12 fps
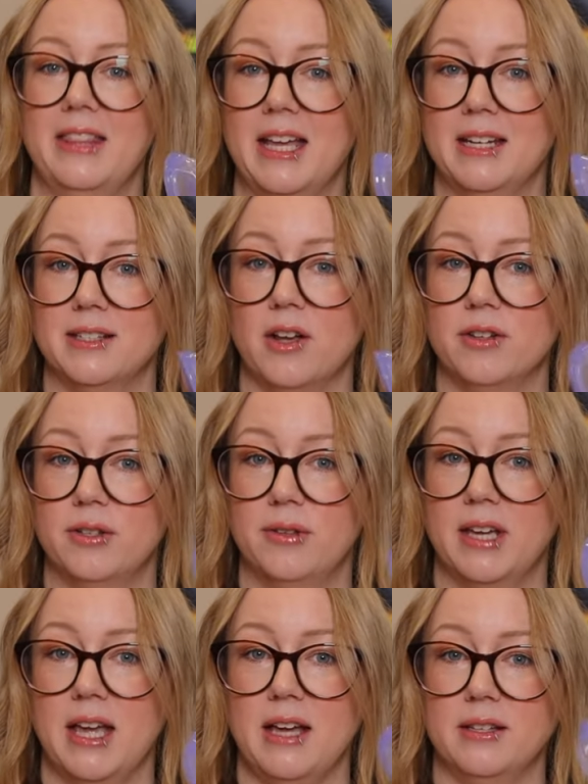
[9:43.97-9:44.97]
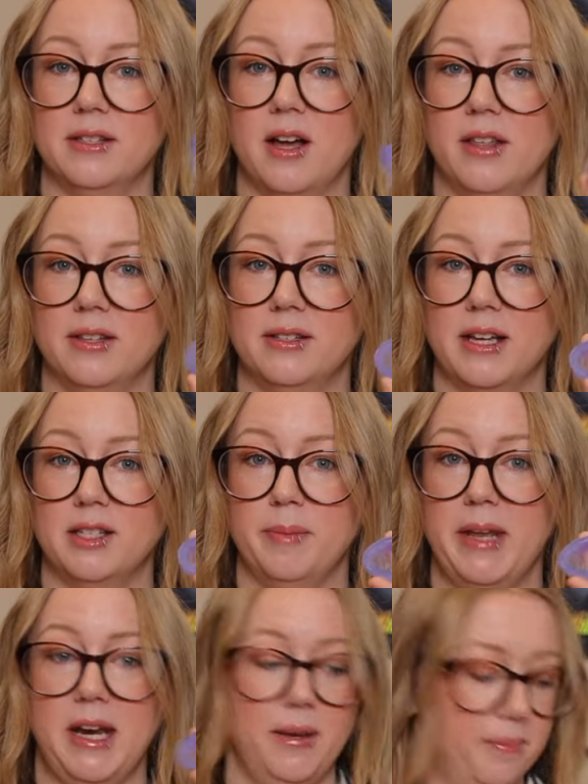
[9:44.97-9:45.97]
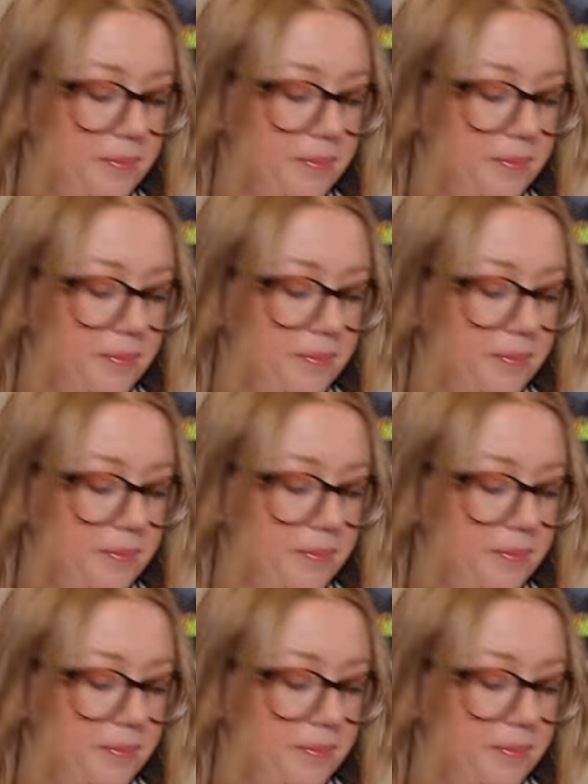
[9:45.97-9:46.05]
That is also the case on the size mini.